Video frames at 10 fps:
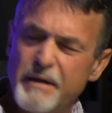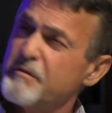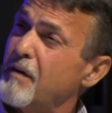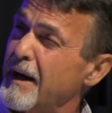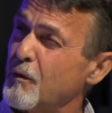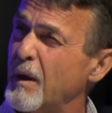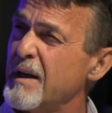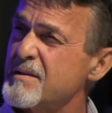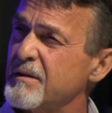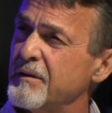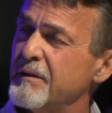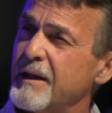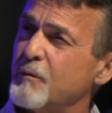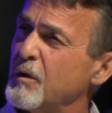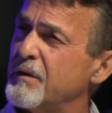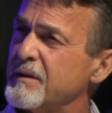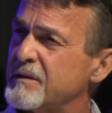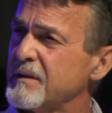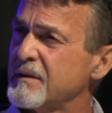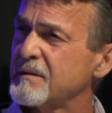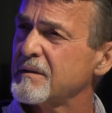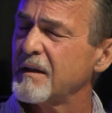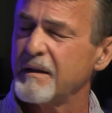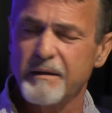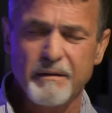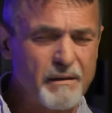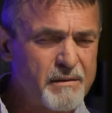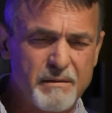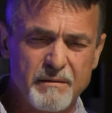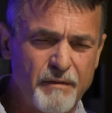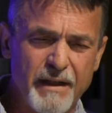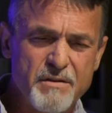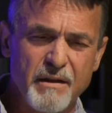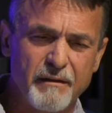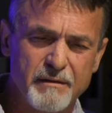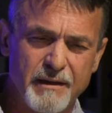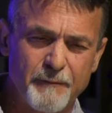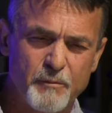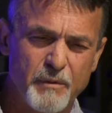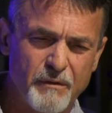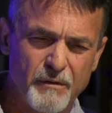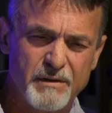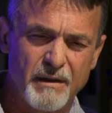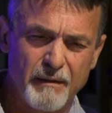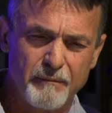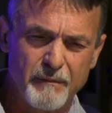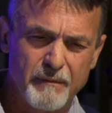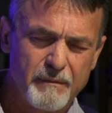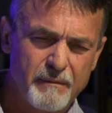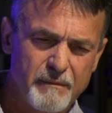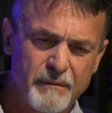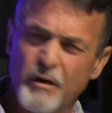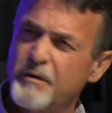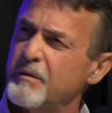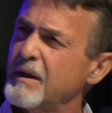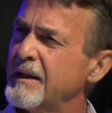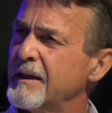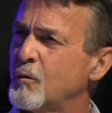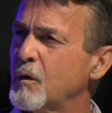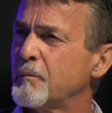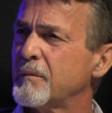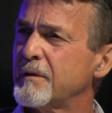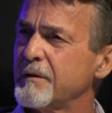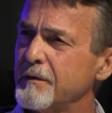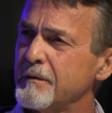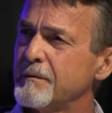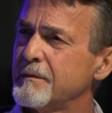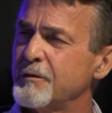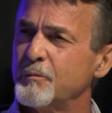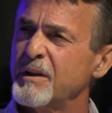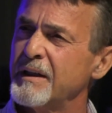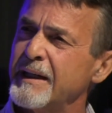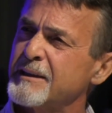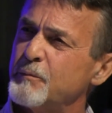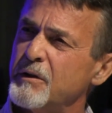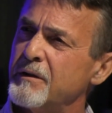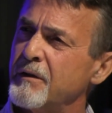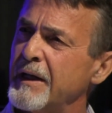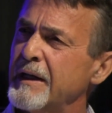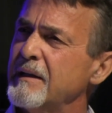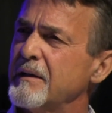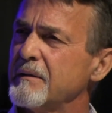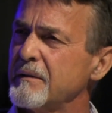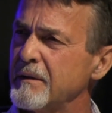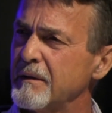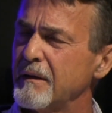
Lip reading: trying to find ways to do that with the church, and it's fledgling steps because I'm not really equipped to be an expert on anything.